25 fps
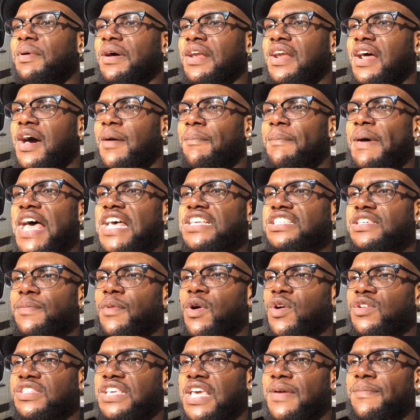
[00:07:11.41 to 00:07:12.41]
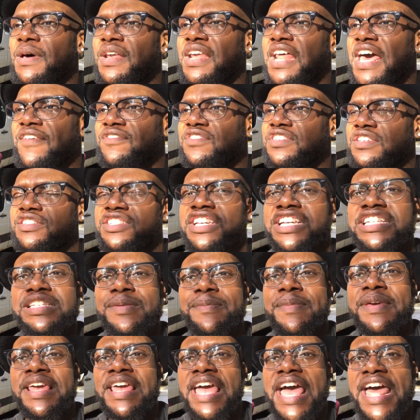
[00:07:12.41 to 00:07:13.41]
But uh, basketball saved my life to just
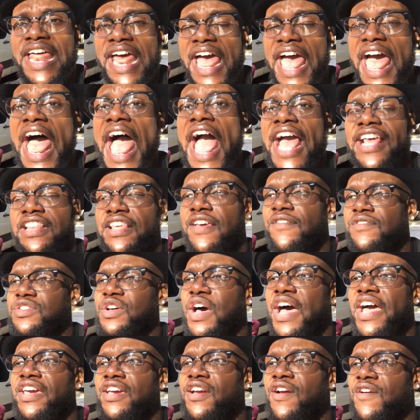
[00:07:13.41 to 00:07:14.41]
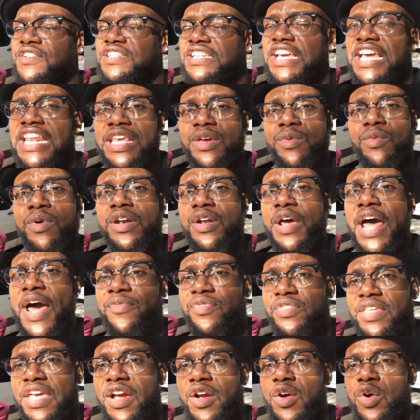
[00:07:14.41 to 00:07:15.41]
to be active. So I encourage anyone
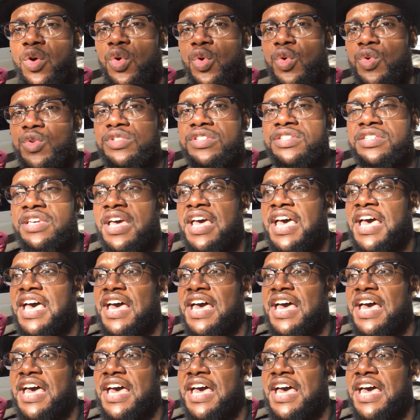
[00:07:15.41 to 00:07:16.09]
out there who's